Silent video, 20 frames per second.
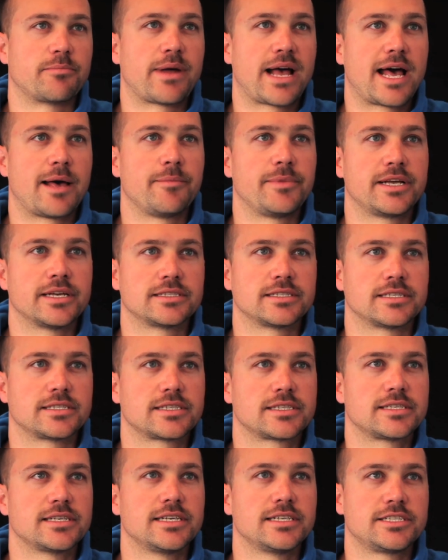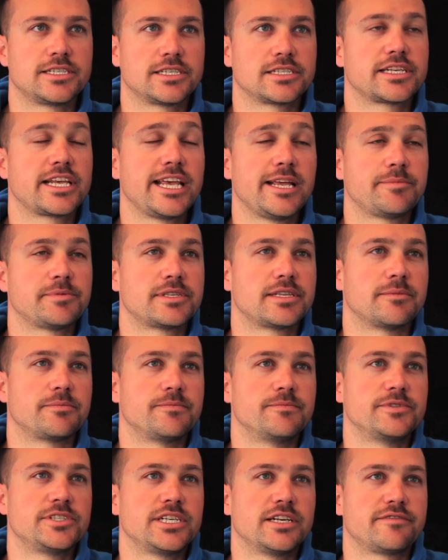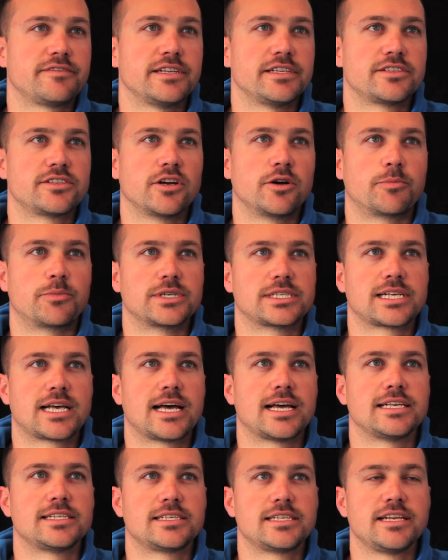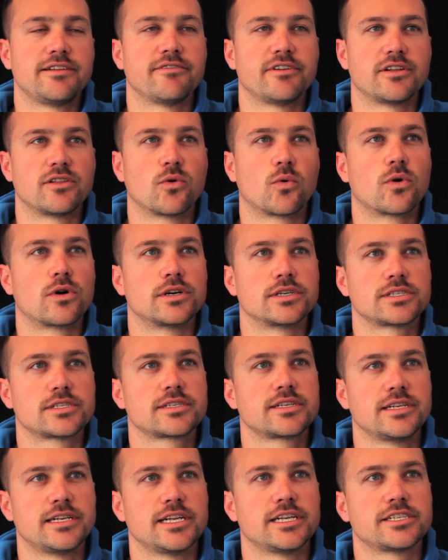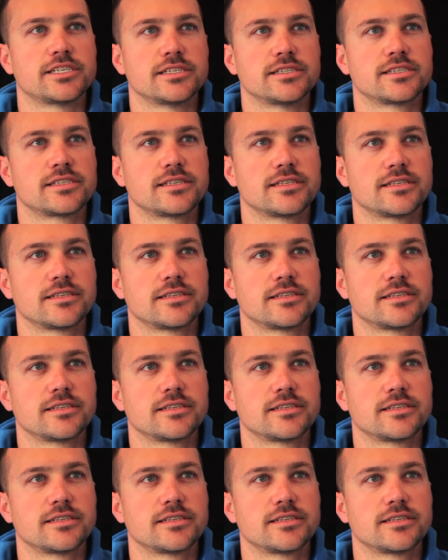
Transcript: are bad because it's, it just keeps the shifting so precise, even in the worst conditions.